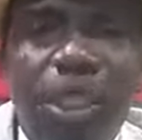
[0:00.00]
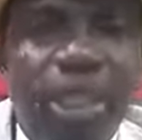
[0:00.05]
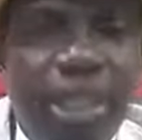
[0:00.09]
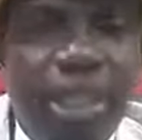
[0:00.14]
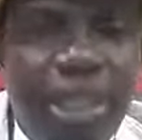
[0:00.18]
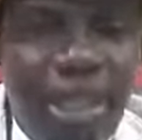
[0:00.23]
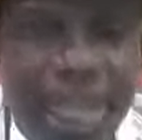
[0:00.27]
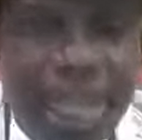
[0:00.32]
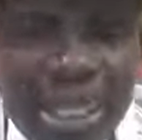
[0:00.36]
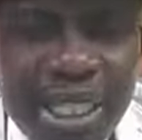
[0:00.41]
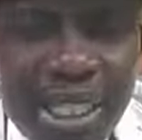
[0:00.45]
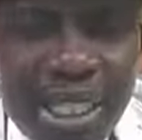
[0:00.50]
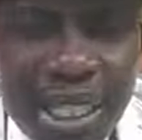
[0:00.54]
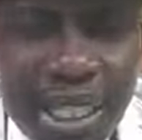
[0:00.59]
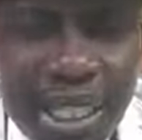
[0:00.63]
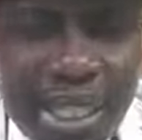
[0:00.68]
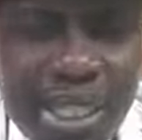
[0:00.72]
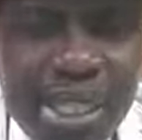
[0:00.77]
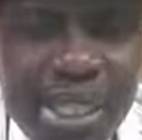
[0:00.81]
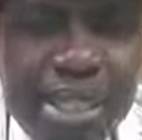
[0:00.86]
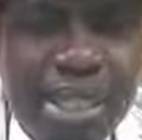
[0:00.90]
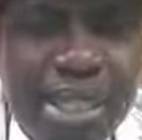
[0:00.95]
This
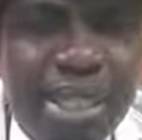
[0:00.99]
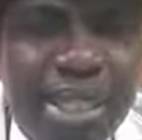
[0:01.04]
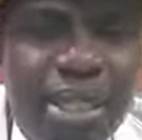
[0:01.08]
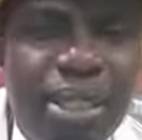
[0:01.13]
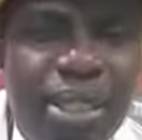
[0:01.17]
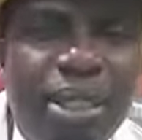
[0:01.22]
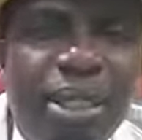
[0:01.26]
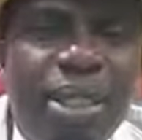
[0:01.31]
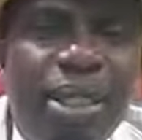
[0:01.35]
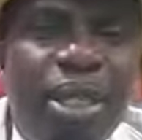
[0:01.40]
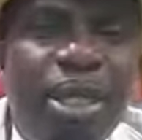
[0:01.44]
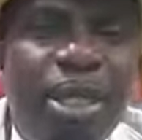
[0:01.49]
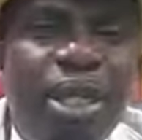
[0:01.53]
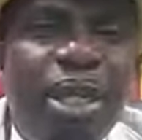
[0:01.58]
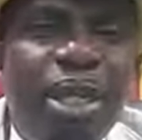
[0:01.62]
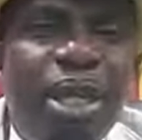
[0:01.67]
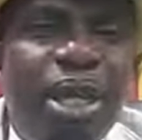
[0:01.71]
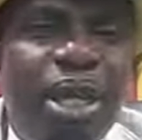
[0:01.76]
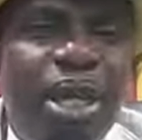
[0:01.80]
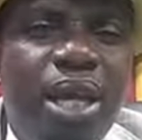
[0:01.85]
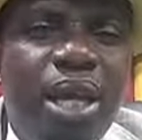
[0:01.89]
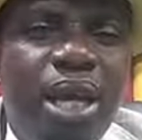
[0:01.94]
is
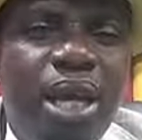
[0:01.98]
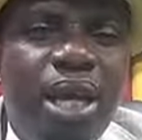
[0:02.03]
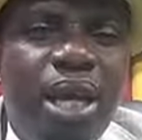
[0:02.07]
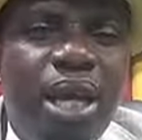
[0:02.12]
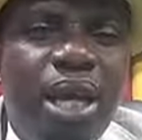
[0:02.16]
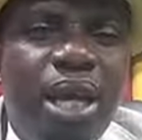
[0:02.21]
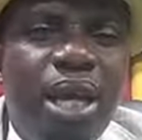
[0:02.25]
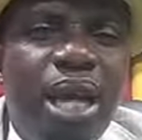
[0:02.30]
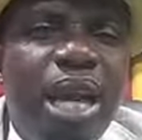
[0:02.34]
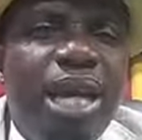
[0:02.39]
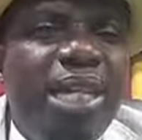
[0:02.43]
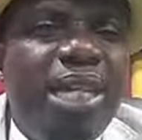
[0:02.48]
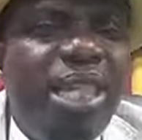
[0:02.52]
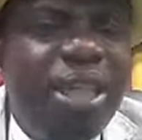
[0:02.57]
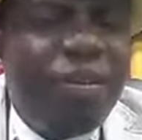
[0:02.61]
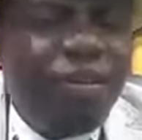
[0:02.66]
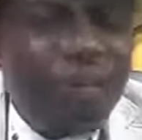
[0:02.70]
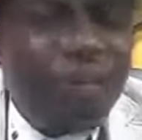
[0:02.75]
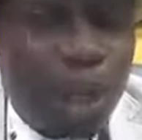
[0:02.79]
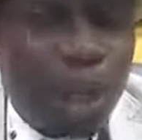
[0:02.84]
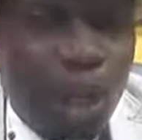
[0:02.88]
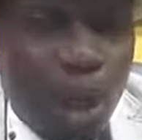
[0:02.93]
a
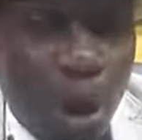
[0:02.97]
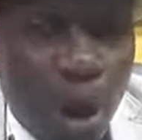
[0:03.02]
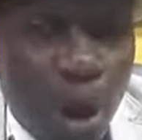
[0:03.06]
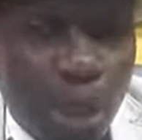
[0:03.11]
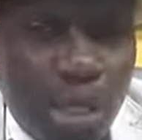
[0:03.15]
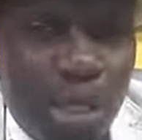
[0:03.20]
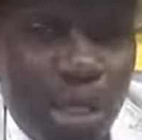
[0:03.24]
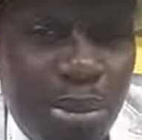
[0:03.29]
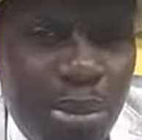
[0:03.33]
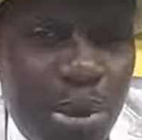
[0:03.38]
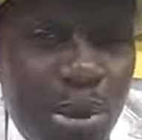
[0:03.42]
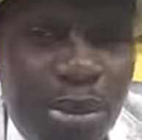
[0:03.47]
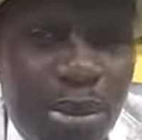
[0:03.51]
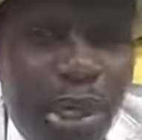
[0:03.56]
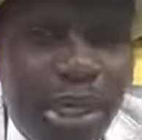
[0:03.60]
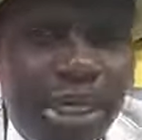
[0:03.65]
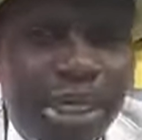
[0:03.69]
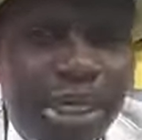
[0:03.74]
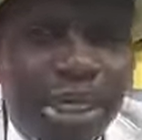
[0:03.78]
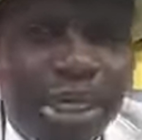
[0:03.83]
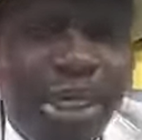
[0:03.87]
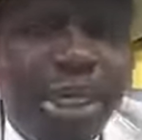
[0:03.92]
difficult
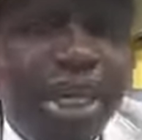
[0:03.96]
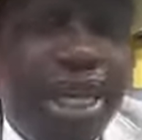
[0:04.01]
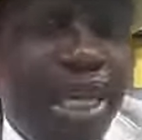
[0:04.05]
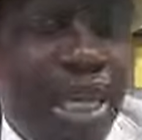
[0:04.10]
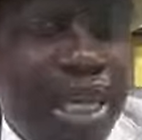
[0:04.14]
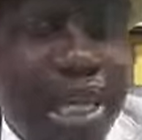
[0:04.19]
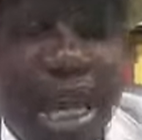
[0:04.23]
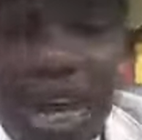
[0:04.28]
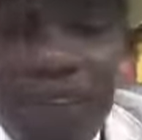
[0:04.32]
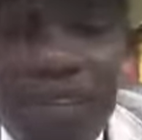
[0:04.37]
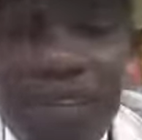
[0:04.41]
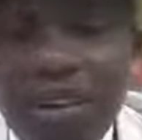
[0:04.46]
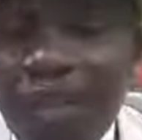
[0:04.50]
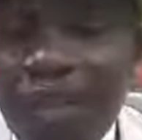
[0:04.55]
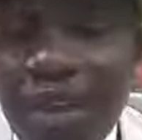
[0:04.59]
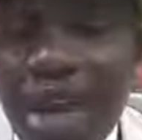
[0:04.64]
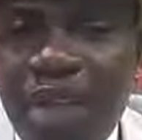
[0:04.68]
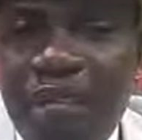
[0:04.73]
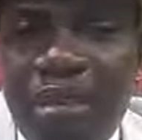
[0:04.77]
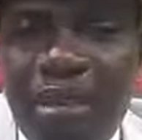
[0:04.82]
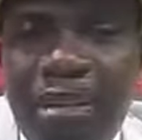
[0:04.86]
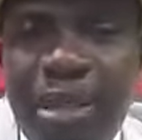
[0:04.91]
moment in the life of
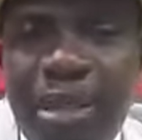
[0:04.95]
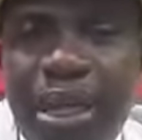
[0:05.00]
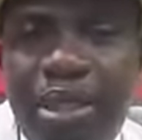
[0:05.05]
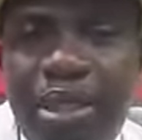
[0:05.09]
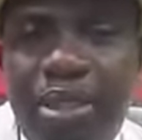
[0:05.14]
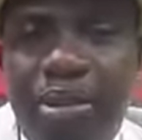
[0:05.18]
every man